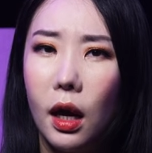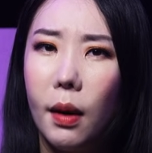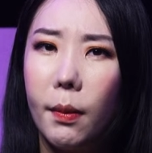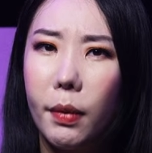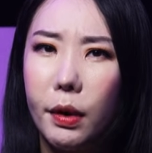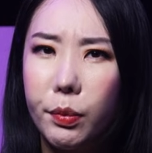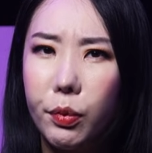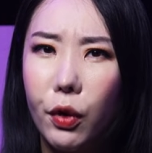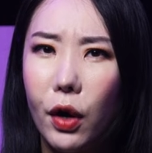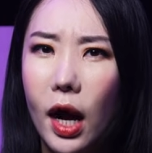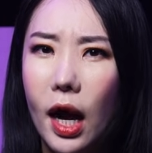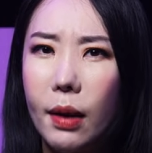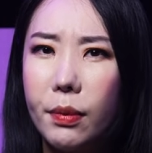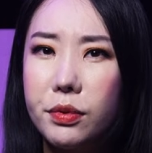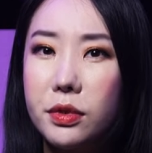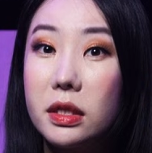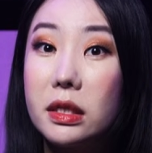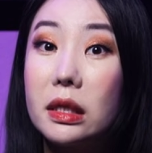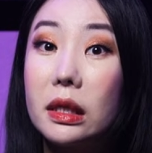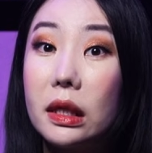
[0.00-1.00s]
but
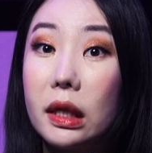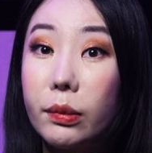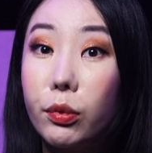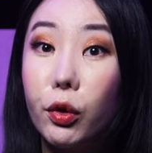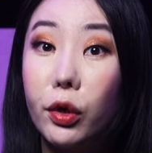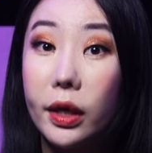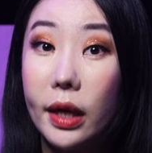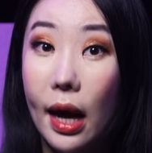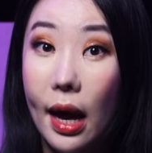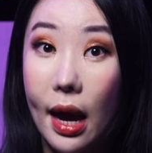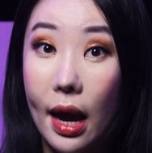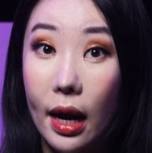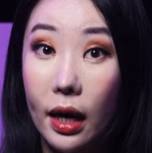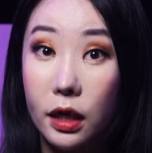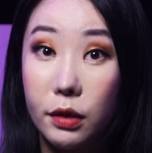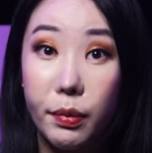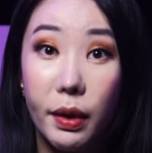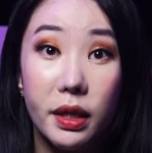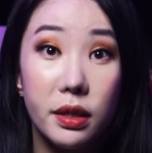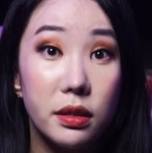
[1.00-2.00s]
perhaps a deliberate
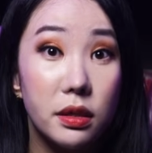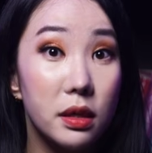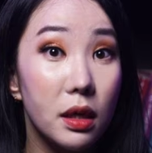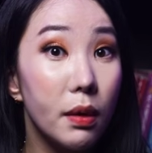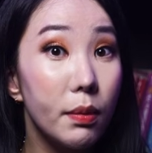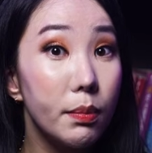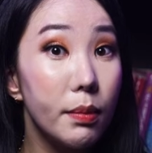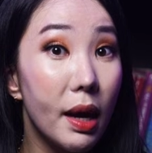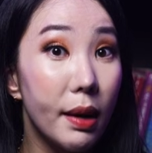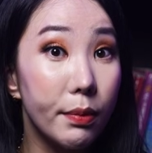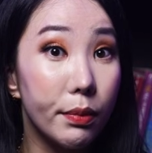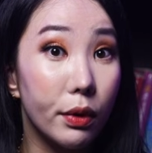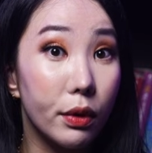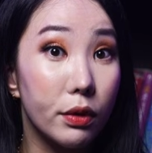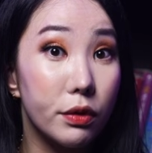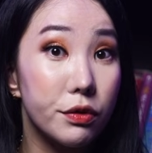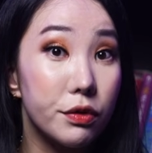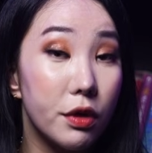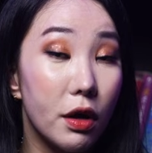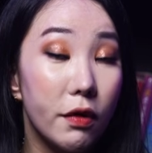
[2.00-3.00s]
act by some
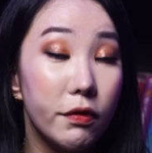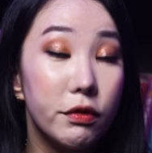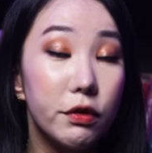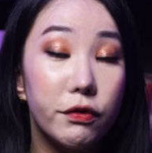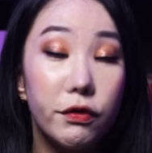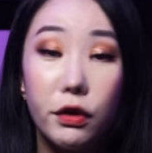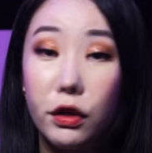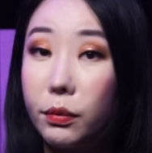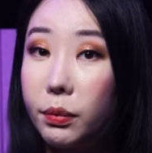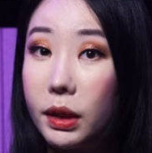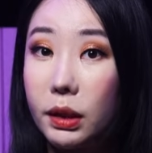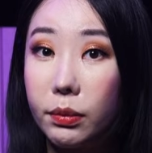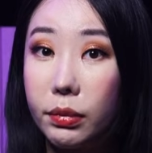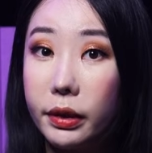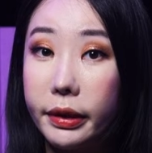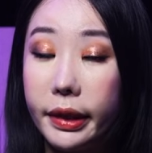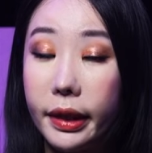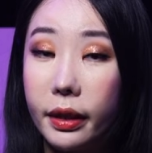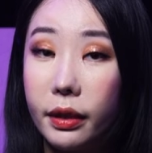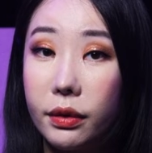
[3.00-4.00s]
members of the Philippine
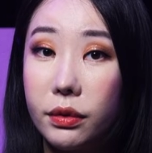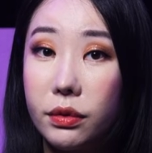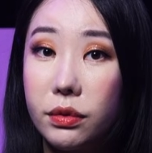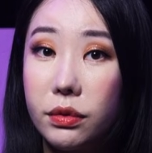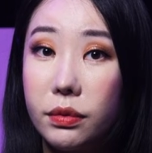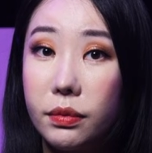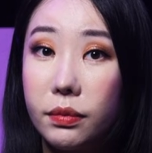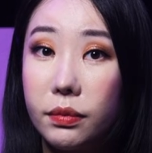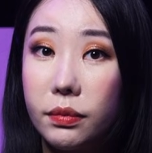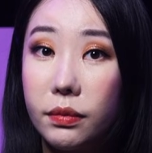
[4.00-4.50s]
police.